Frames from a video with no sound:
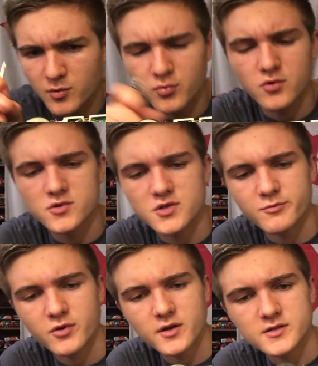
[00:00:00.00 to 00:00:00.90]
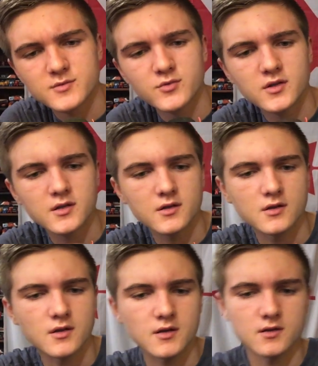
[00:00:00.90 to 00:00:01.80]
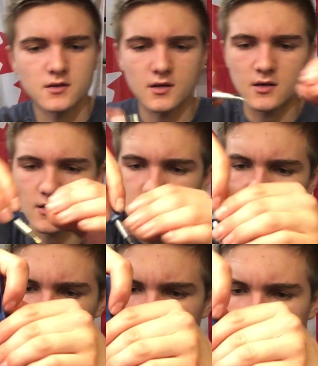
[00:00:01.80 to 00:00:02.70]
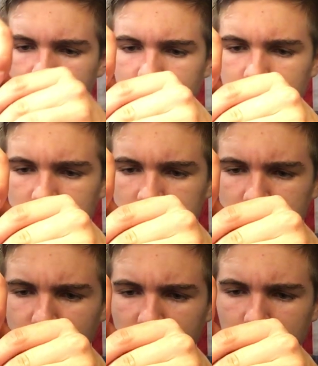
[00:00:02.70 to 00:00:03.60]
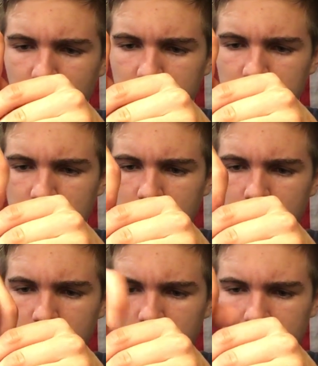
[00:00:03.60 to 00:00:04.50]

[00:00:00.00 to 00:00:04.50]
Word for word: portion possibly to gain access. I don't know. I think the speaker needs to go.